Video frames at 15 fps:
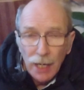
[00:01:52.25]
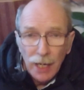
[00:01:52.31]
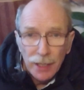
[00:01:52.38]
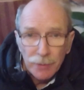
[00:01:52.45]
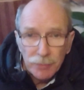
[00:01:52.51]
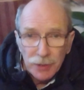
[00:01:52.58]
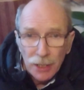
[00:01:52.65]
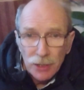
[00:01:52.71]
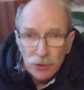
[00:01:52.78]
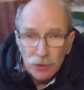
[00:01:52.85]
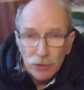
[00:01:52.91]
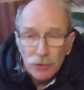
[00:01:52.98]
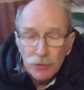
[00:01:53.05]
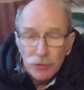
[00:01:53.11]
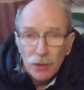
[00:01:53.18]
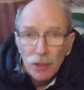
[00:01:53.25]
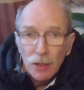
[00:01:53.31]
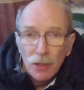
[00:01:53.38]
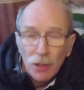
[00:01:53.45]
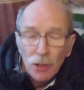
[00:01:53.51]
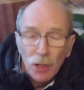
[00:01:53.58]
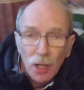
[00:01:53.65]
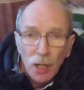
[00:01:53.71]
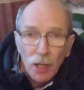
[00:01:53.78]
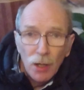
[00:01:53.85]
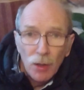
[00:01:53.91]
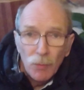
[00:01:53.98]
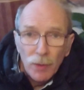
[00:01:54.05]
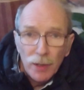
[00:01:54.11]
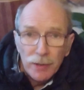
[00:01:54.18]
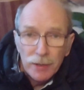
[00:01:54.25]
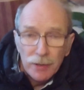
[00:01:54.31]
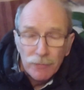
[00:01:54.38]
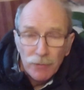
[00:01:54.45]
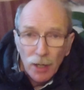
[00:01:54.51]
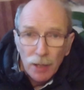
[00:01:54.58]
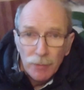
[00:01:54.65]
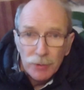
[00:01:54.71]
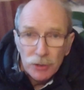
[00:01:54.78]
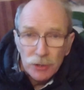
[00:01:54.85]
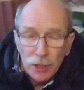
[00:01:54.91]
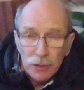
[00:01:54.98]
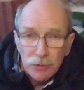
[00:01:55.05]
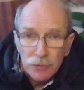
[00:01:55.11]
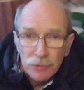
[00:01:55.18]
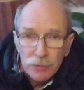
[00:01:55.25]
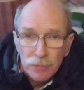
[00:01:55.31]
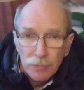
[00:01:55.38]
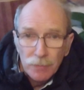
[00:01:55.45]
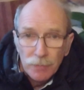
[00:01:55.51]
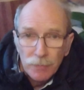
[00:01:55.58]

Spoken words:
adaptations when the environment changes.